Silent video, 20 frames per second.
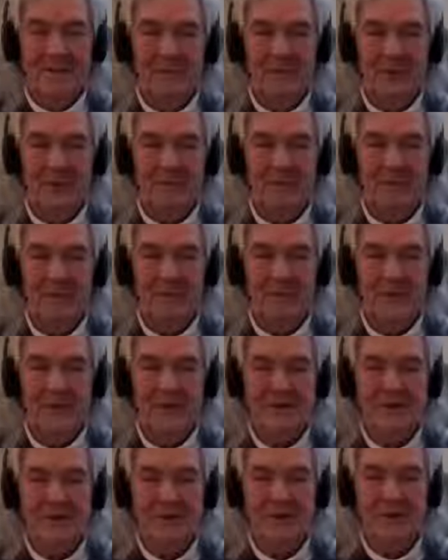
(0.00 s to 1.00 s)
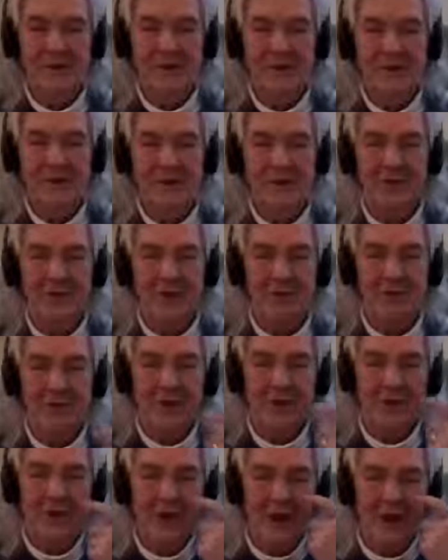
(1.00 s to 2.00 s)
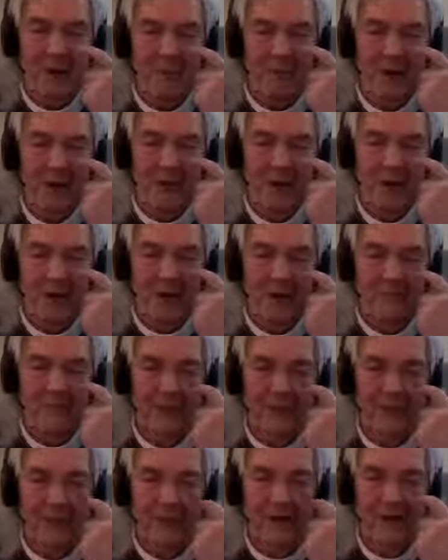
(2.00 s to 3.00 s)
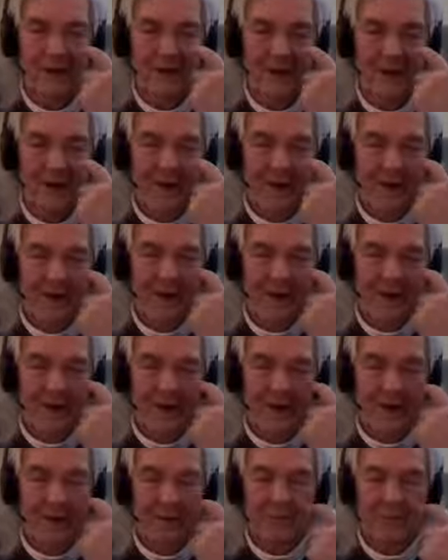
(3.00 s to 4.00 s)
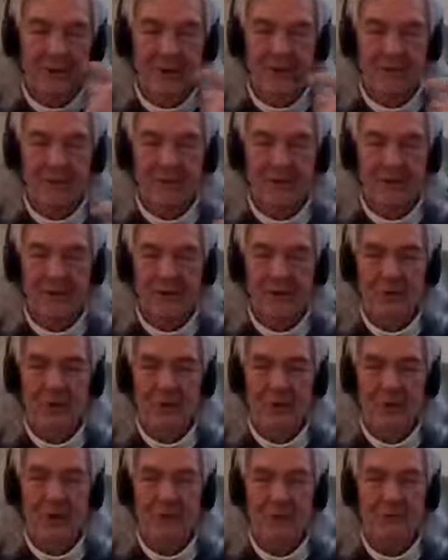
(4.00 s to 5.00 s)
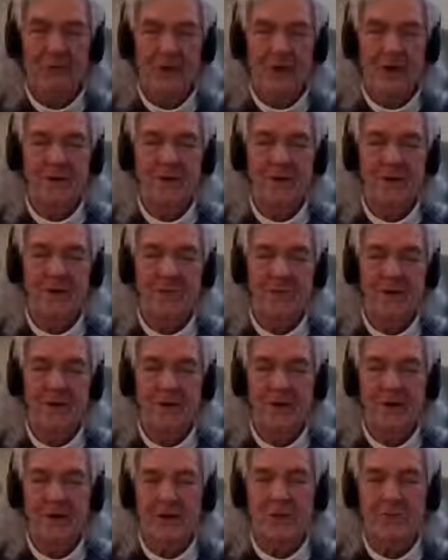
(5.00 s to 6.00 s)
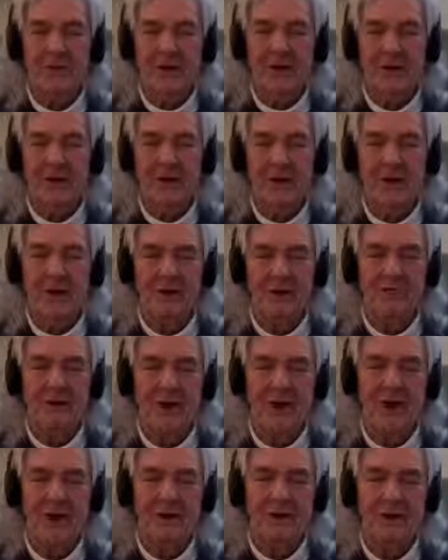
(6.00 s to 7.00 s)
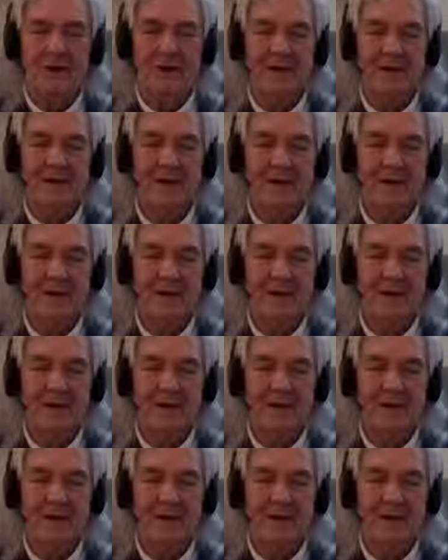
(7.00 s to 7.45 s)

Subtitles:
What a great place. As we learn to communicate with love, people are no longer threatened. If they're not threatened, they're not reacting.